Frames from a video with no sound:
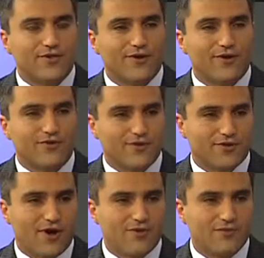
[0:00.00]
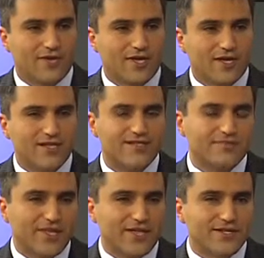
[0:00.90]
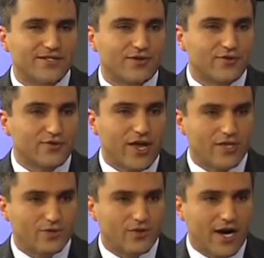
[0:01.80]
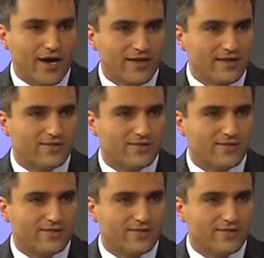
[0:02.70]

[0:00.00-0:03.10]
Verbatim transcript: around the crown. Some dentists are trying to hide